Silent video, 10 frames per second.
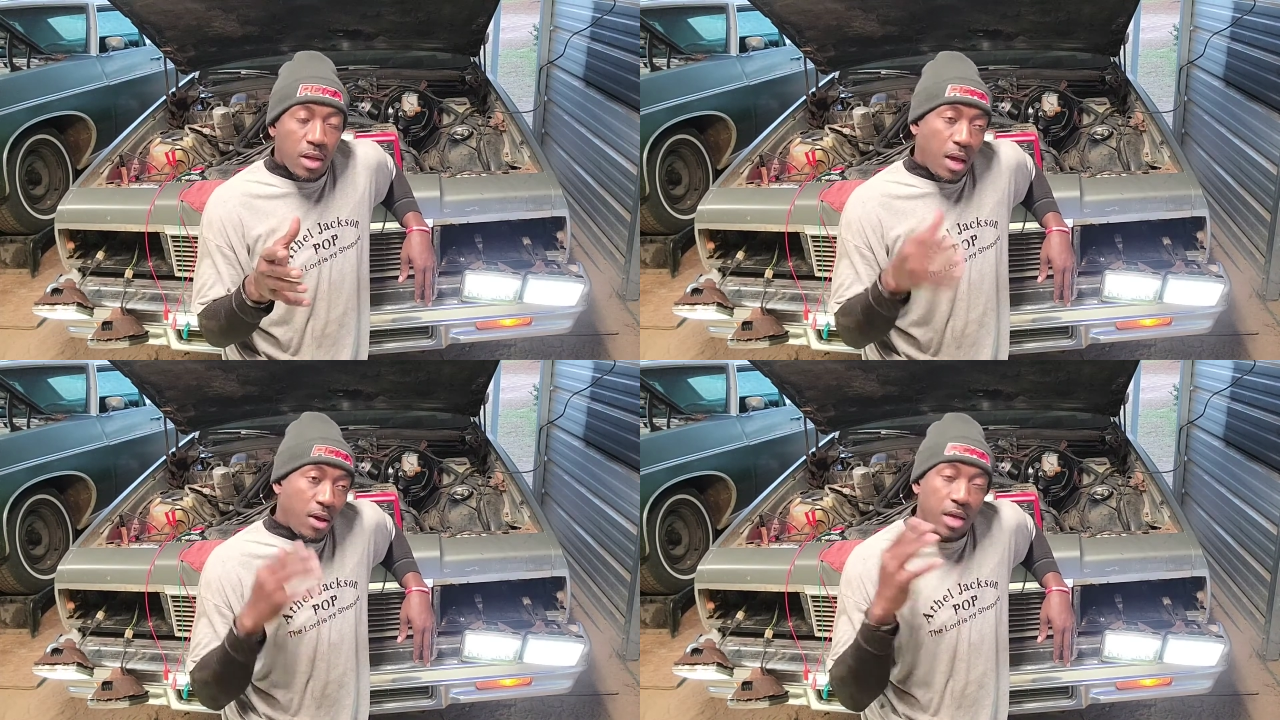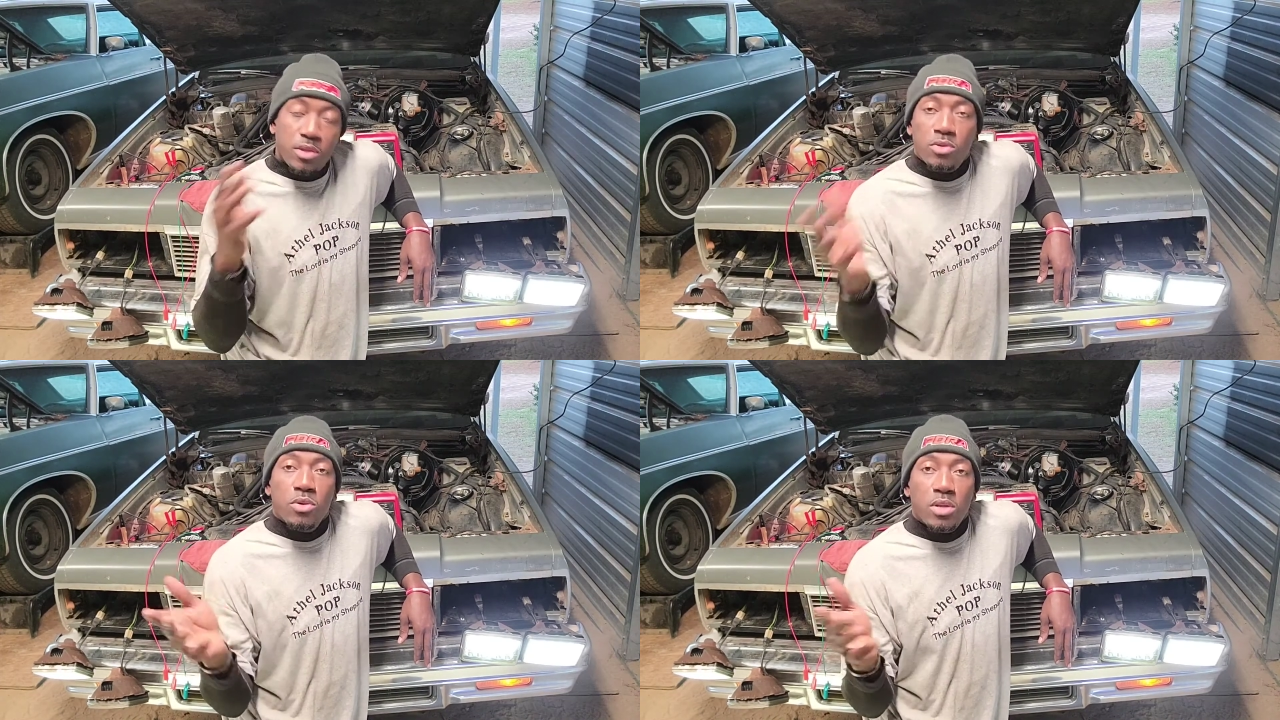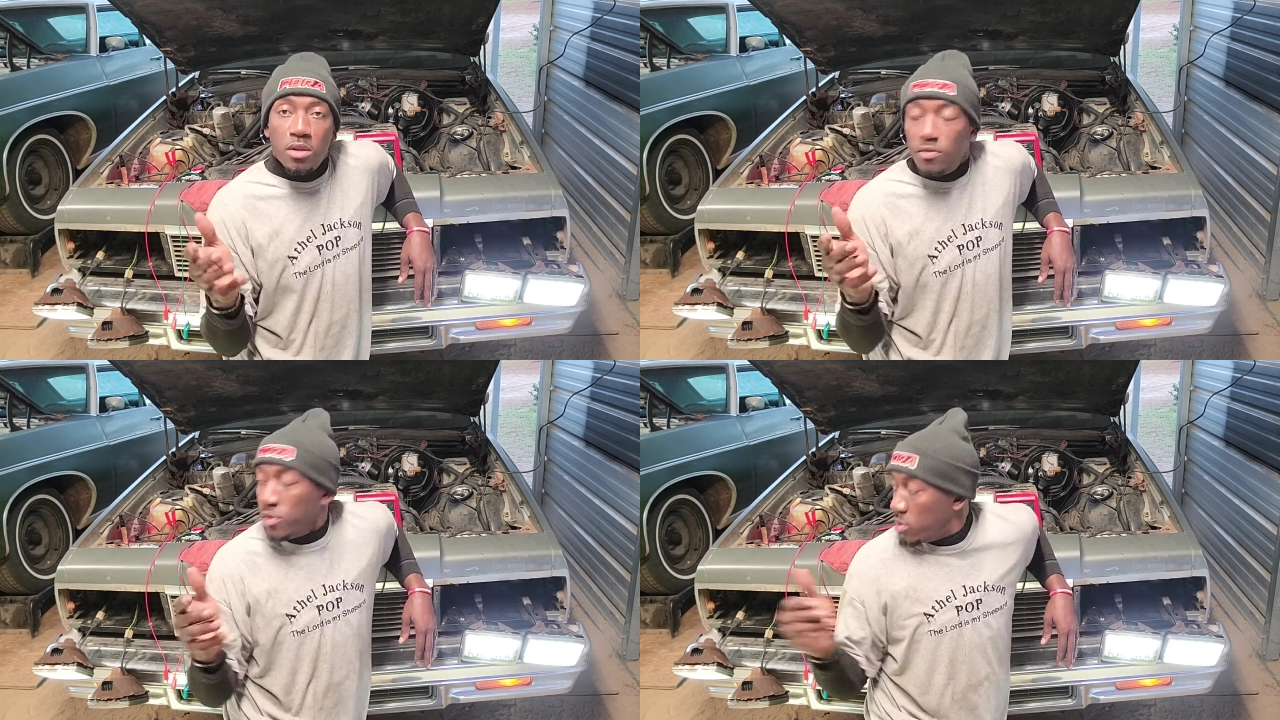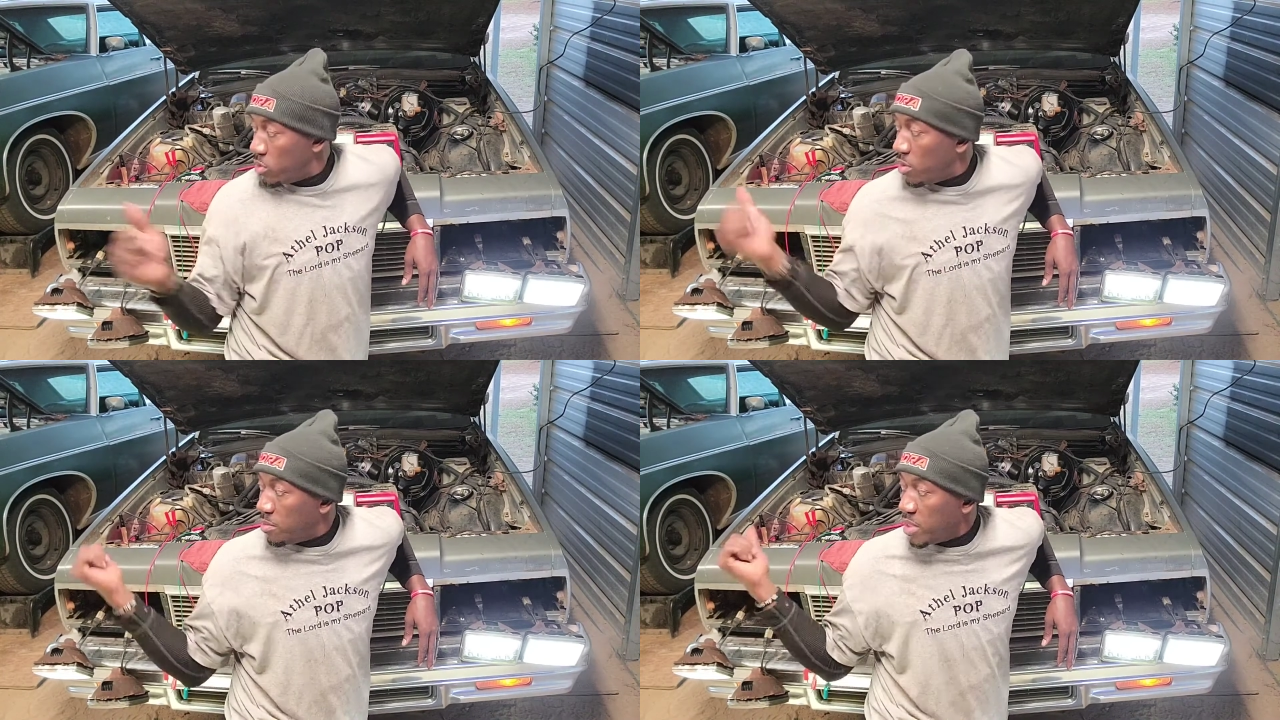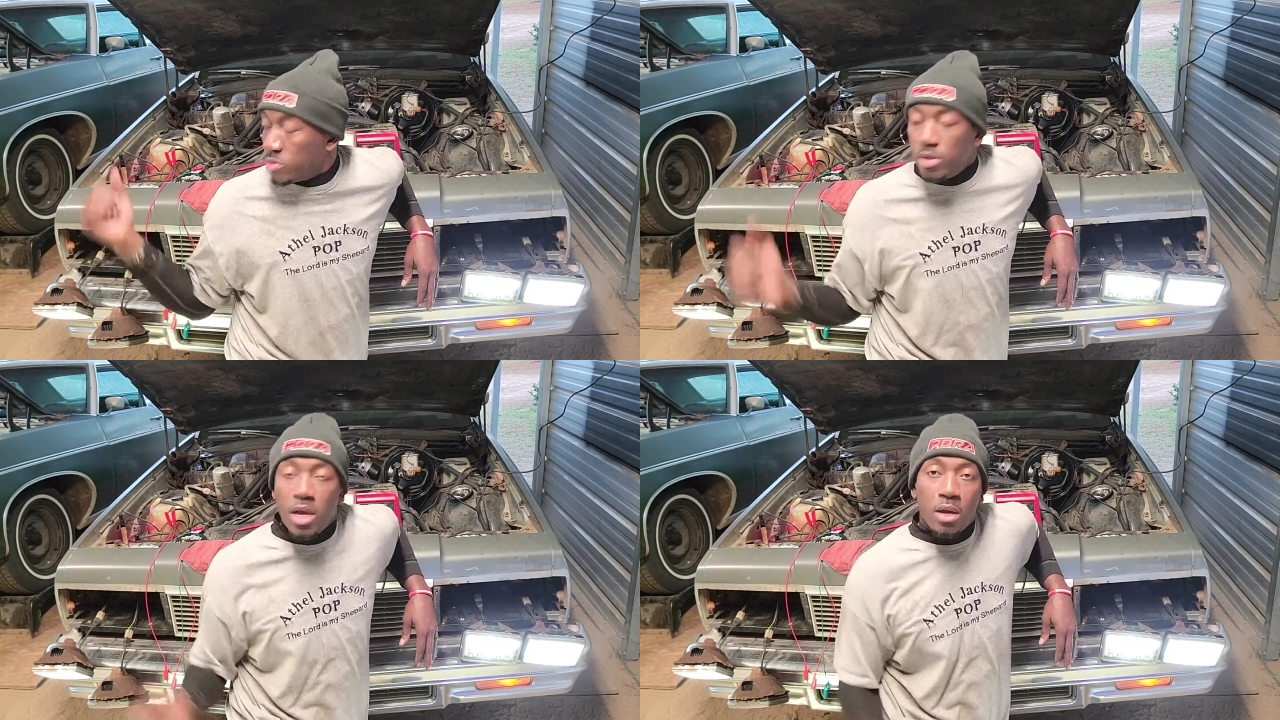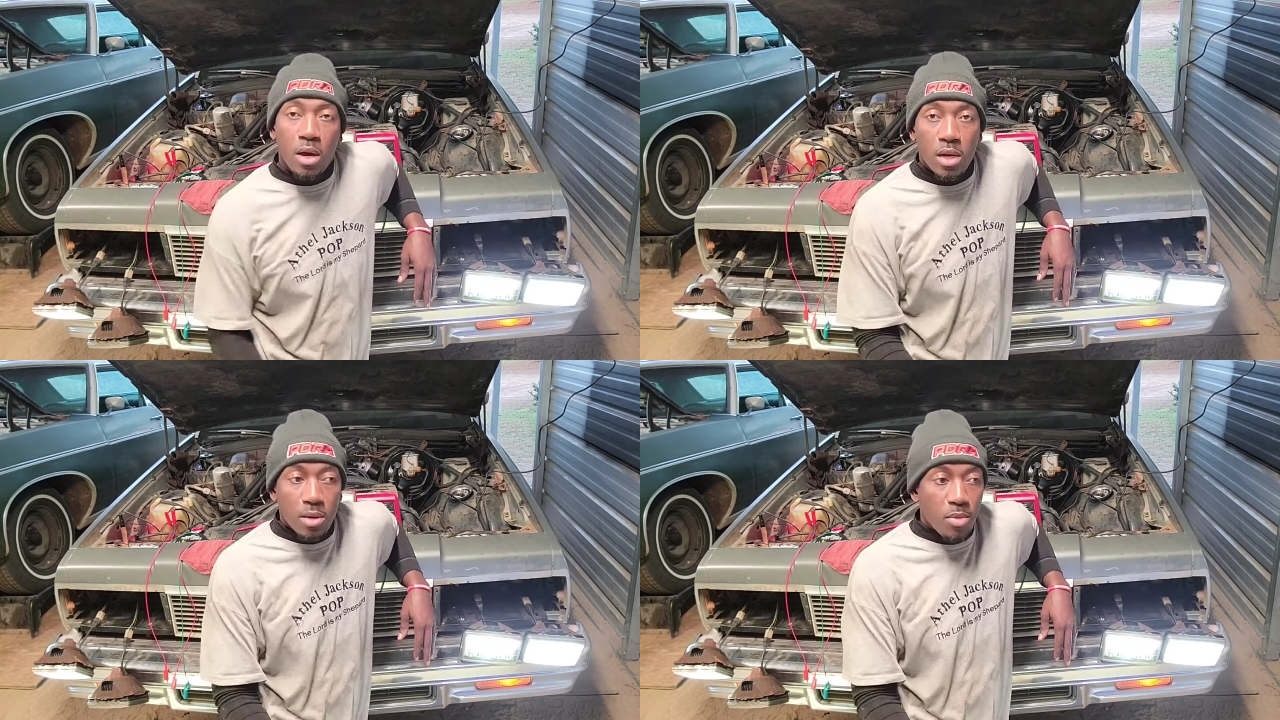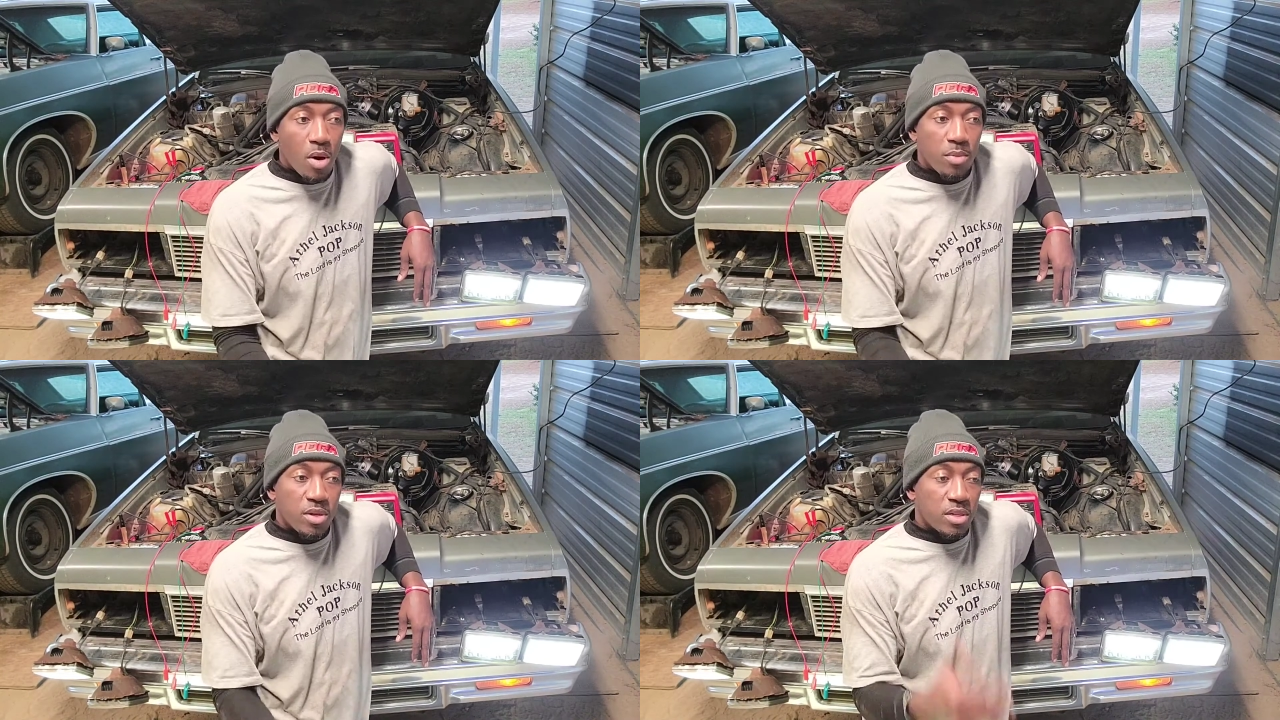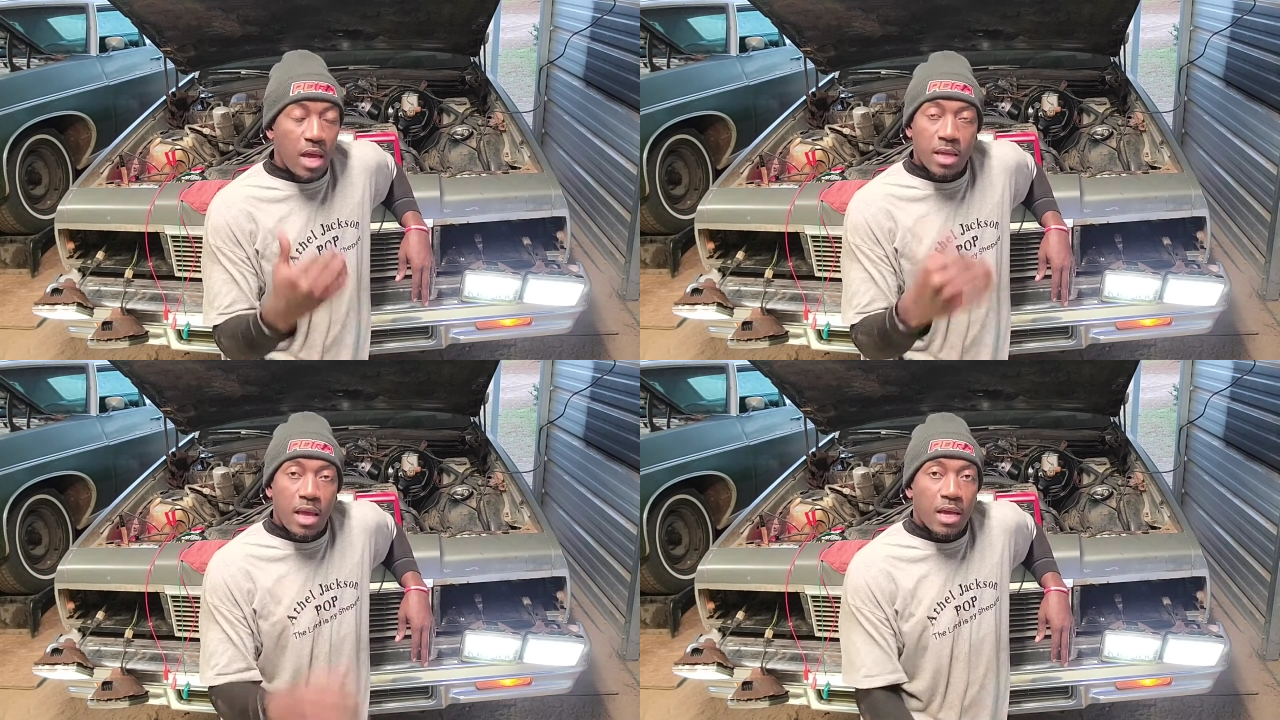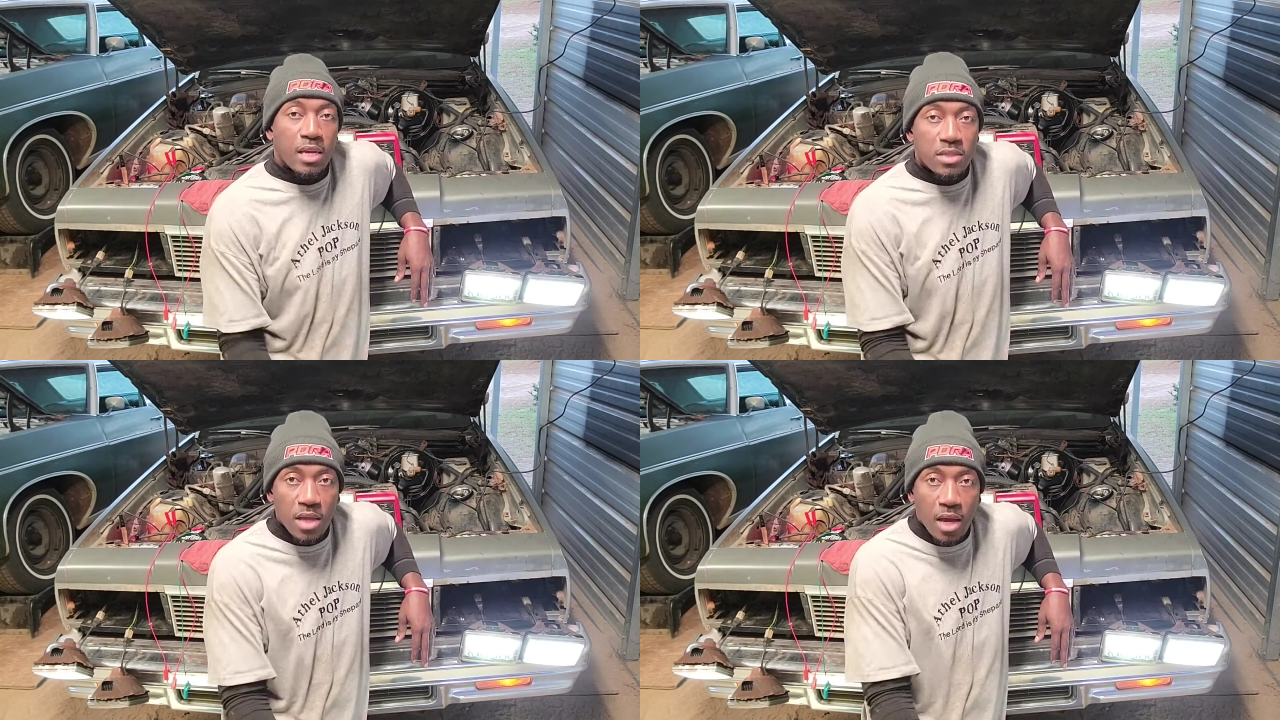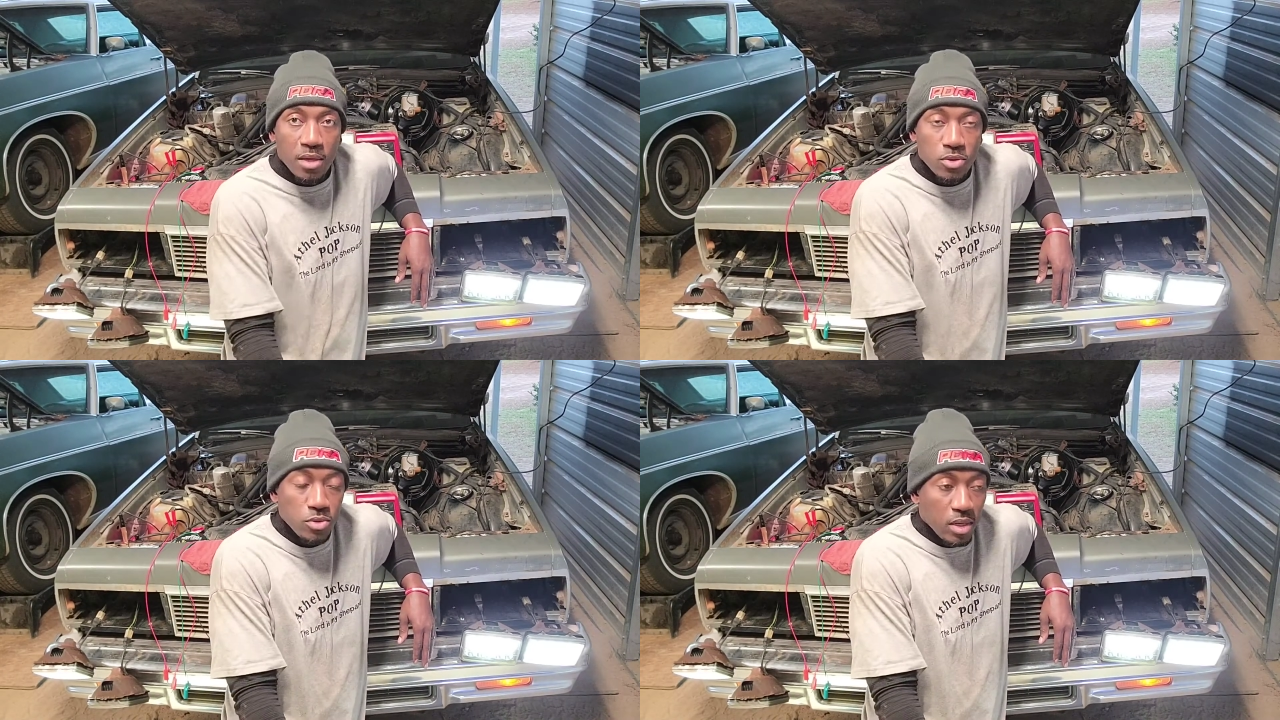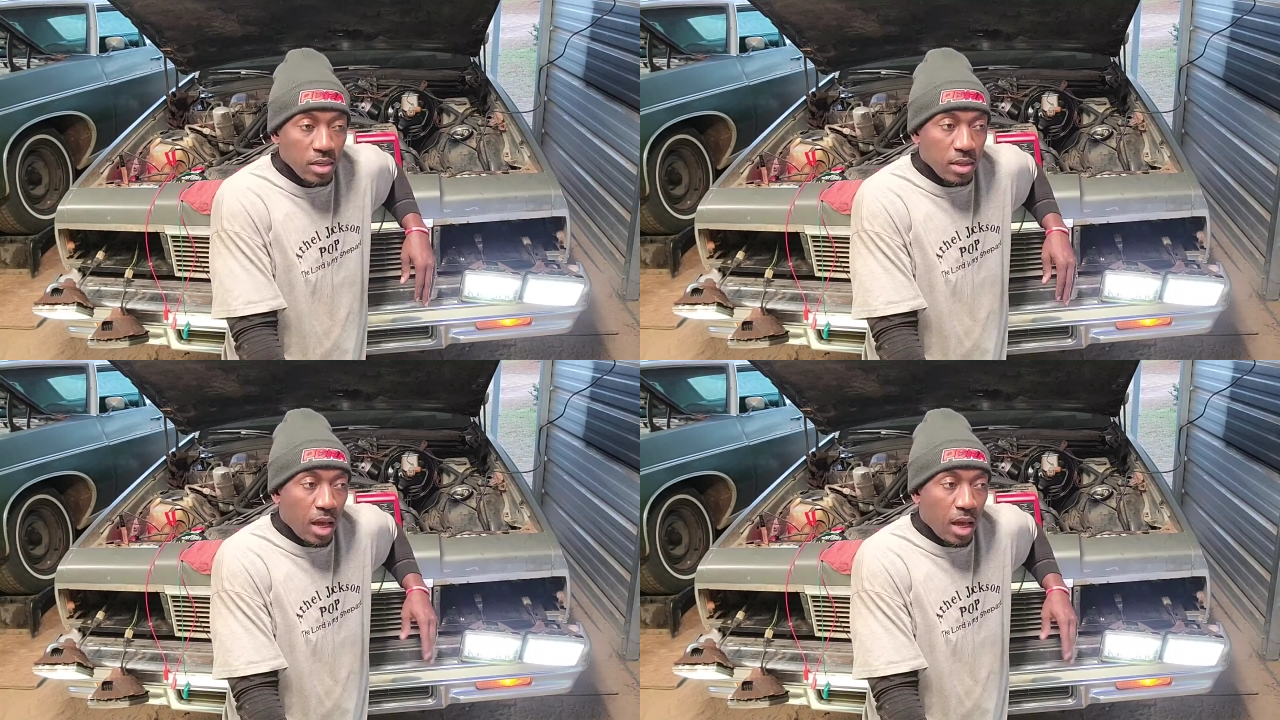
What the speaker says: I'll have to do another video of messing with that car there tomorrow, because I can't stay out here too late.